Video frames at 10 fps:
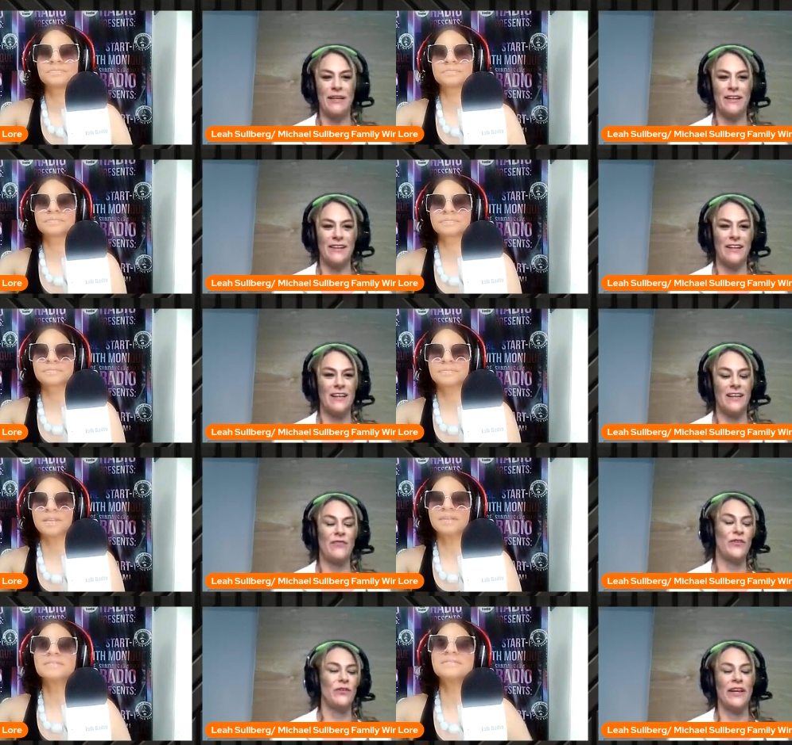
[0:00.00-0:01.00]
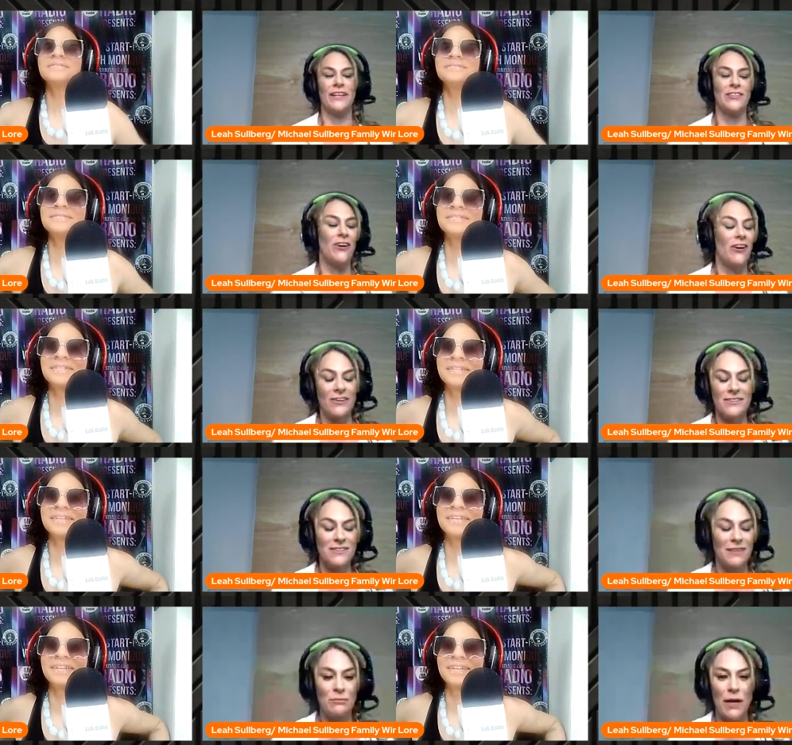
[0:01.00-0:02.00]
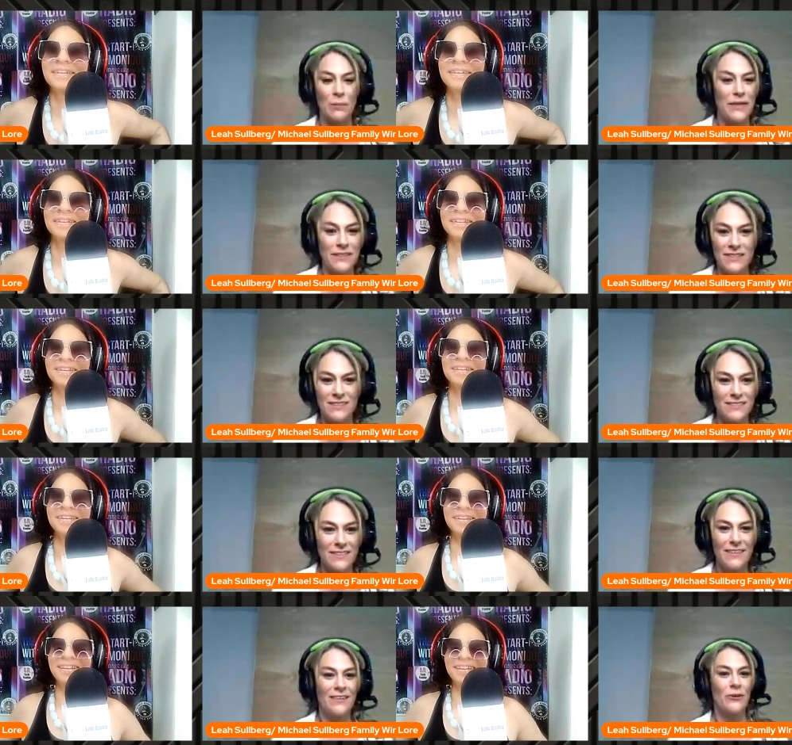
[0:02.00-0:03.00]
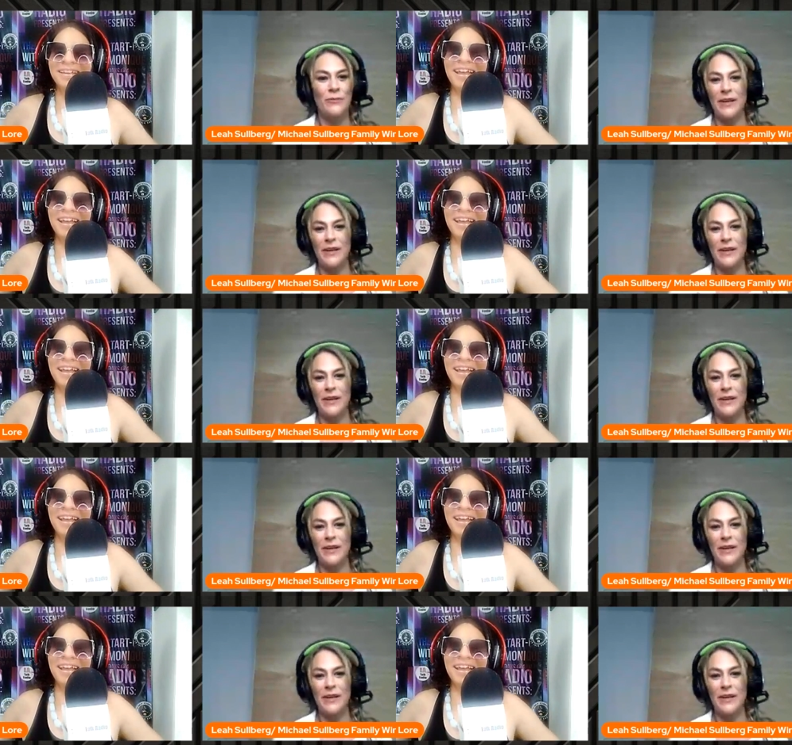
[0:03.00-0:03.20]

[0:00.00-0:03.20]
Speaker 1: i mean if you like dogs and puppies Oh